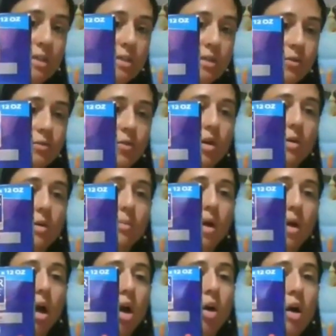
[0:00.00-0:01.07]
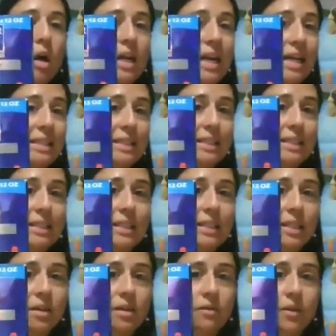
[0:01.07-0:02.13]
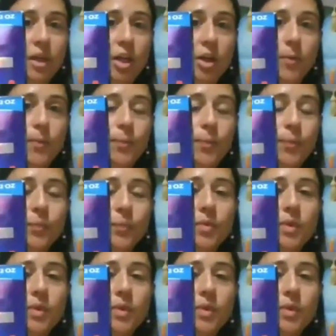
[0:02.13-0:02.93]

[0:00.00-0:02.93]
box from our nets video.